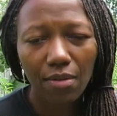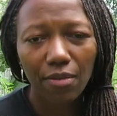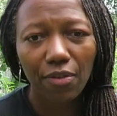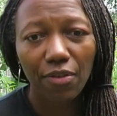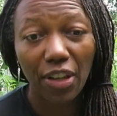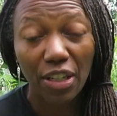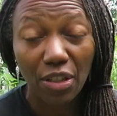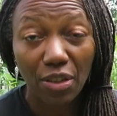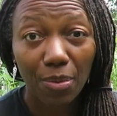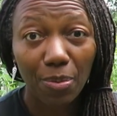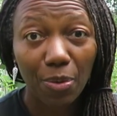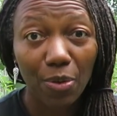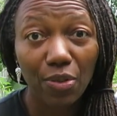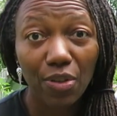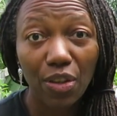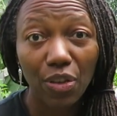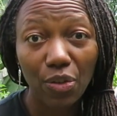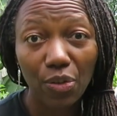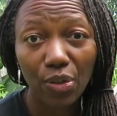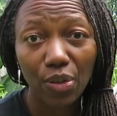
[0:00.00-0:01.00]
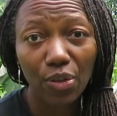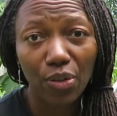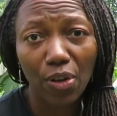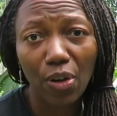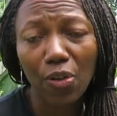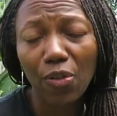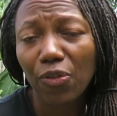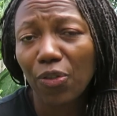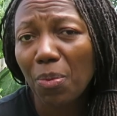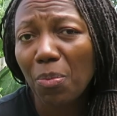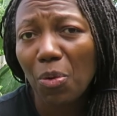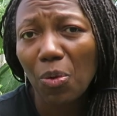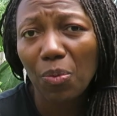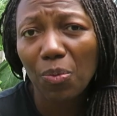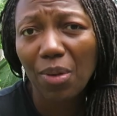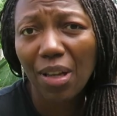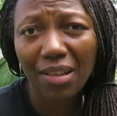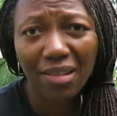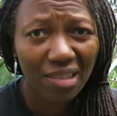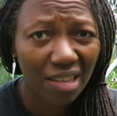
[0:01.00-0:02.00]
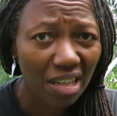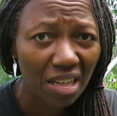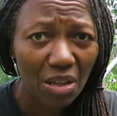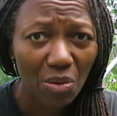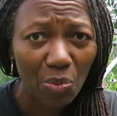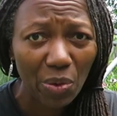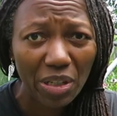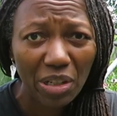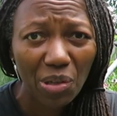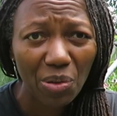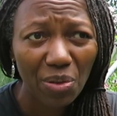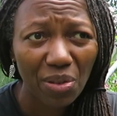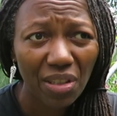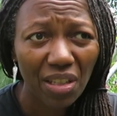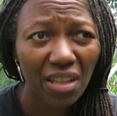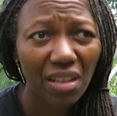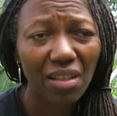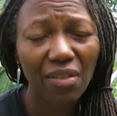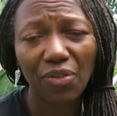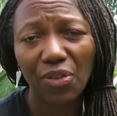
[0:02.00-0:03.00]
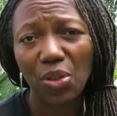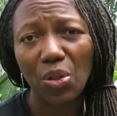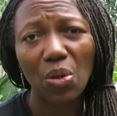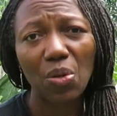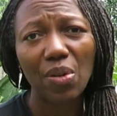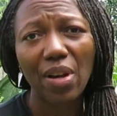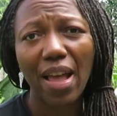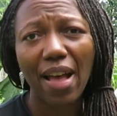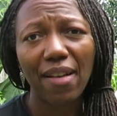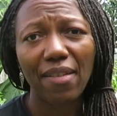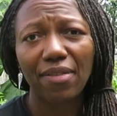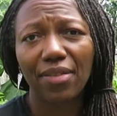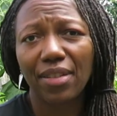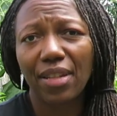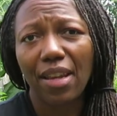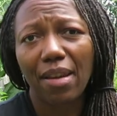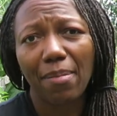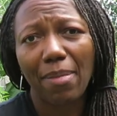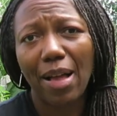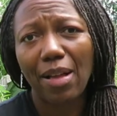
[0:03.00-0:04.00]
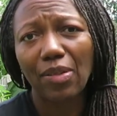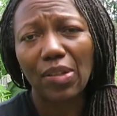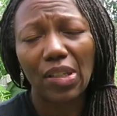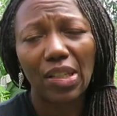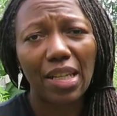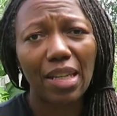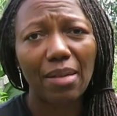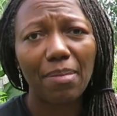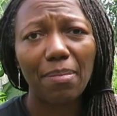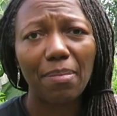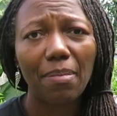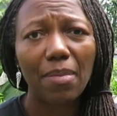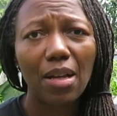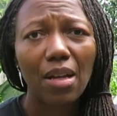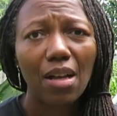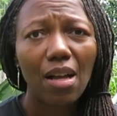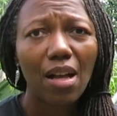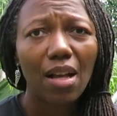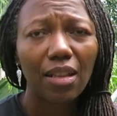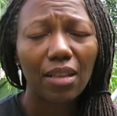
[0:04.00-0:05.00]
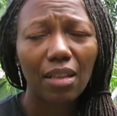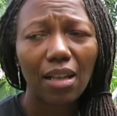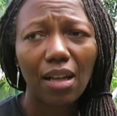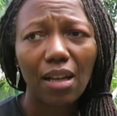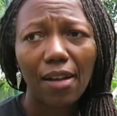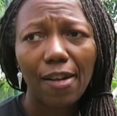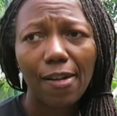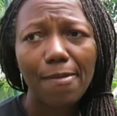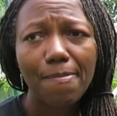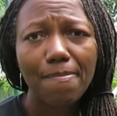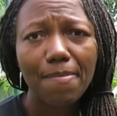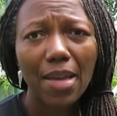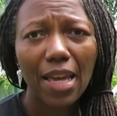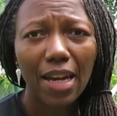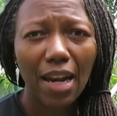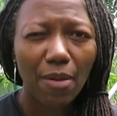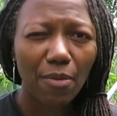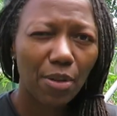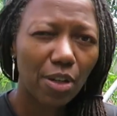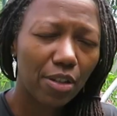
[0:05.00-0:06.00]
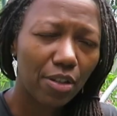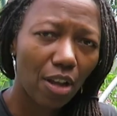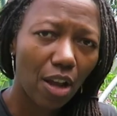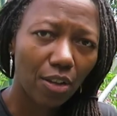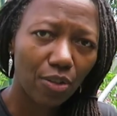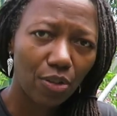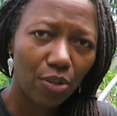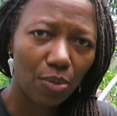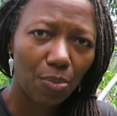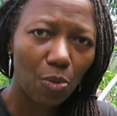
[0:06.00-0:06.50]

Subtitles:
vegetables that you can grow from a sunny windowsill if you don't have, say, a balcony. And I want to talk to you